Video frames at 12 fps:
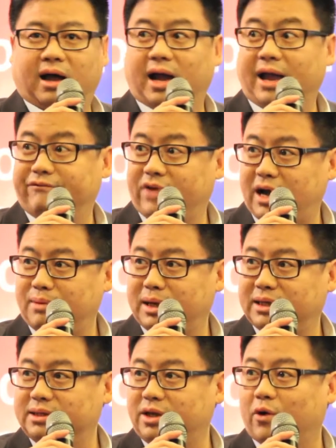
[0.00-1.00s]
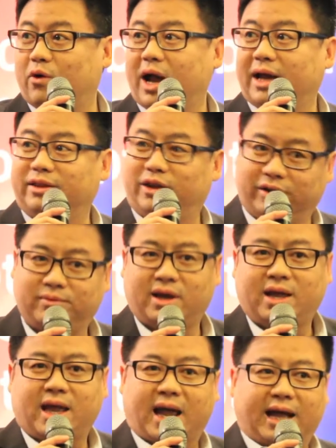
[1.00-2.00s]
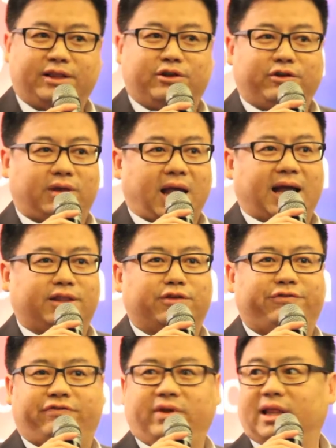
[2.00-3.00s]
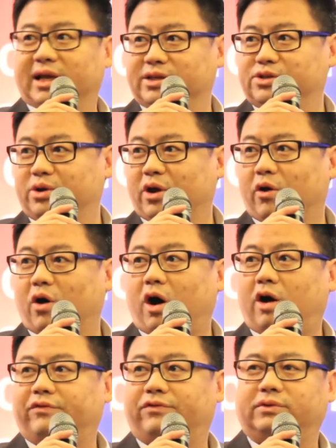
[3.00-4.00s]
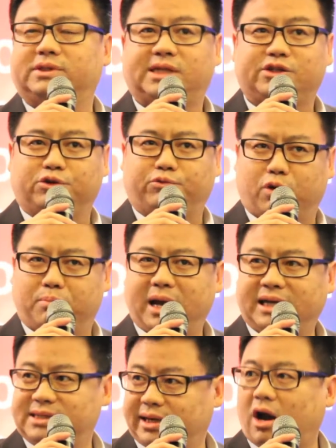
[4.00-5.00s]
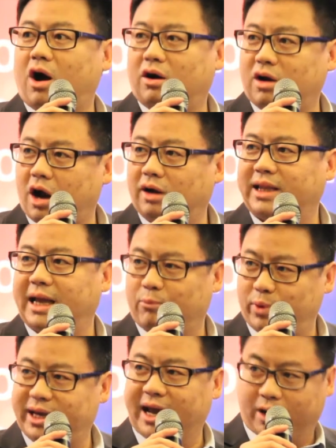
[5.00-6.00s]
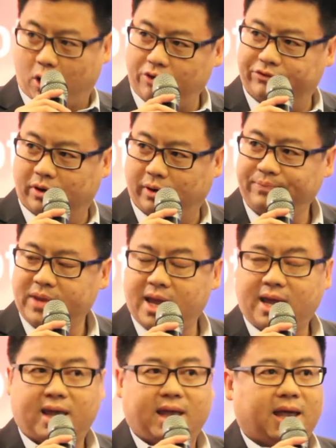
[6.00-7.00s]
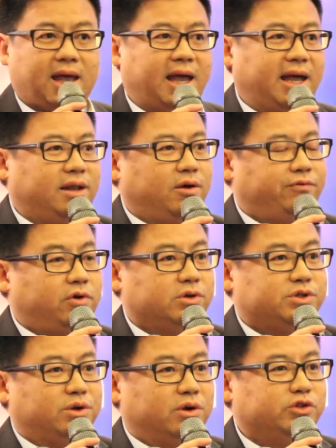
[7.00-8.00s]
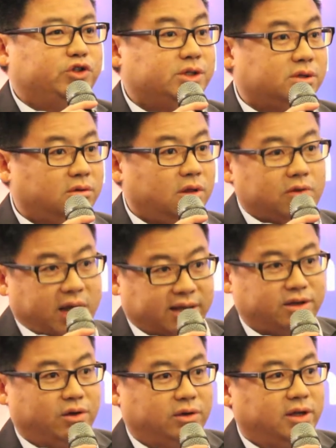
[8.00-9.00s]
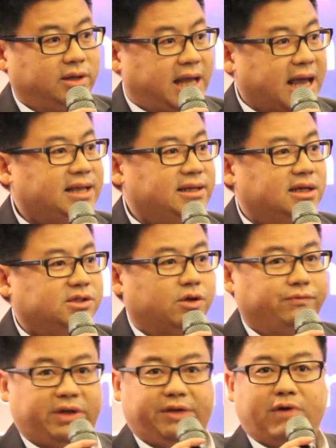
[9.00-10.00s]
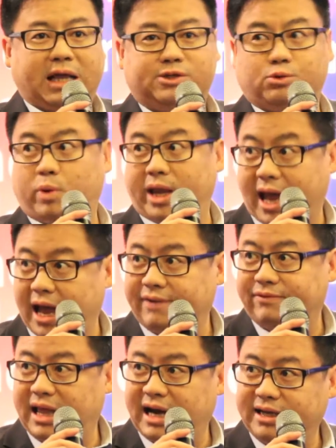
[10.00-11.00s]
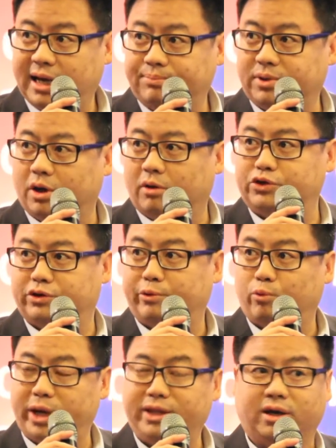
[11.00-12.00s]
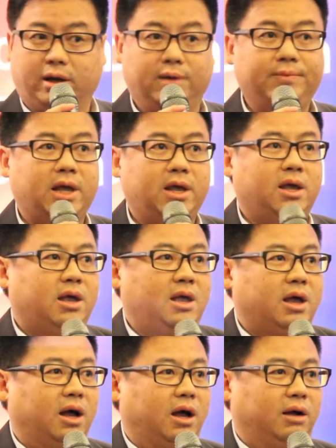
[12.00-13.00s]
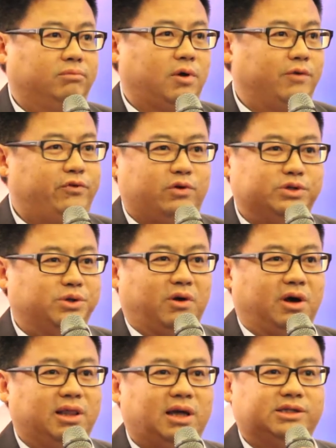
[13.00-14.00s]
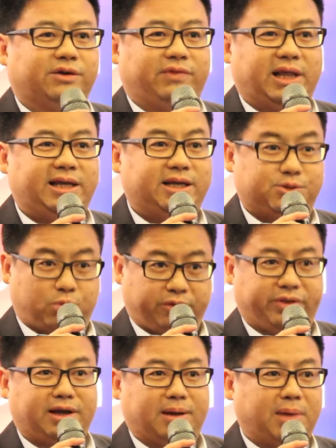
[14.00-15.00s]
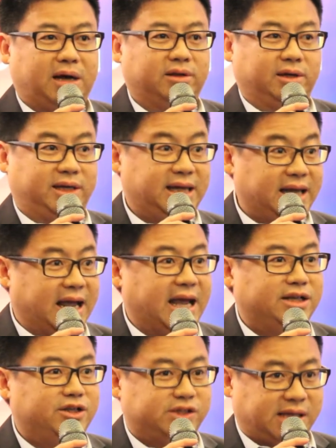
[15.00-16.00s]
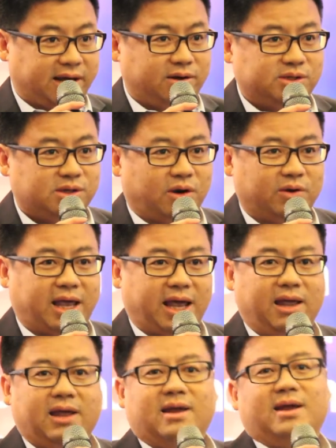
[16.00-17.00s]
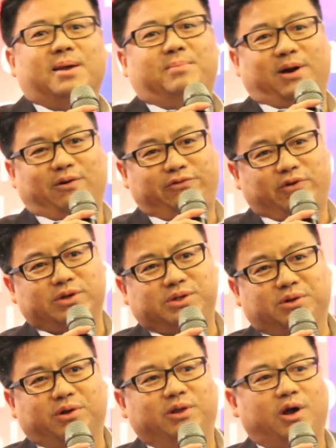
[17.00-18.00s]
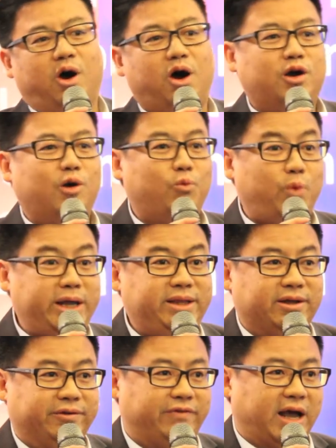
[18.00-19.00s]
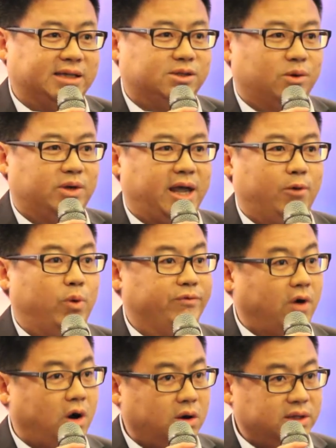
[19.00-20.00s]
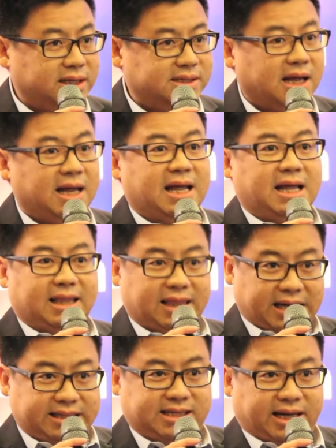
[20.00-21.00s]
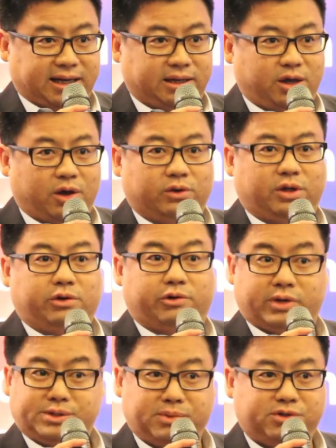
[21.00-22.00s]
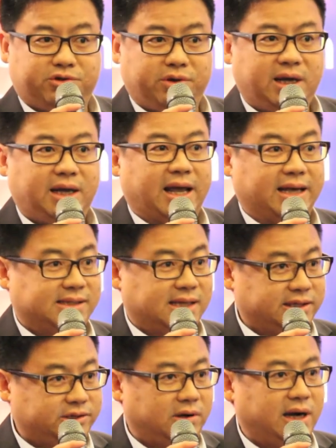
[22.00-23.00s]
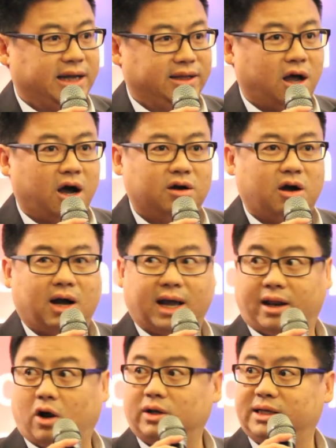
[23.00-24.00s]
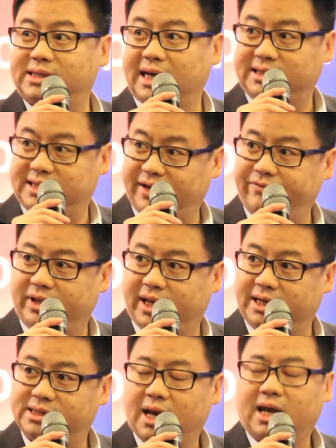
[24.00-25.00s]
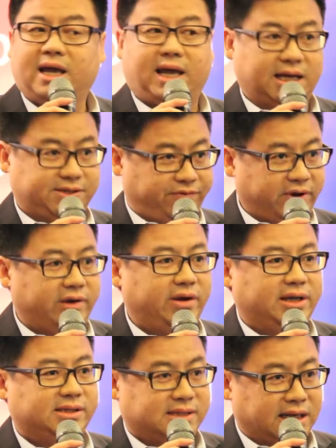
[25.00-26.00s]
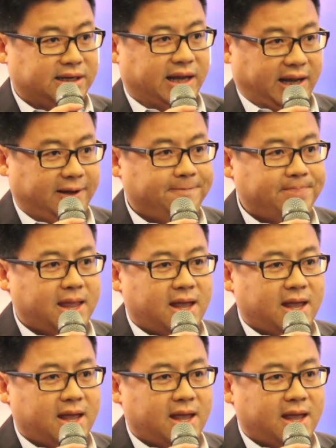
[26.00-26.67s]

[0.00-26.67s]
environment, and the feelings, of such a romantic Hong Kong that we can offer. And of course, just look at the calendars of events we have lined up, during winter. Of course, a lot of ladies will think about the year-end sales, okay? But of course, the Hong Kong Winter Fest, okay, with all this lighting, the Christmas tree, etc. in Hong Kong and all these activities is very stunning.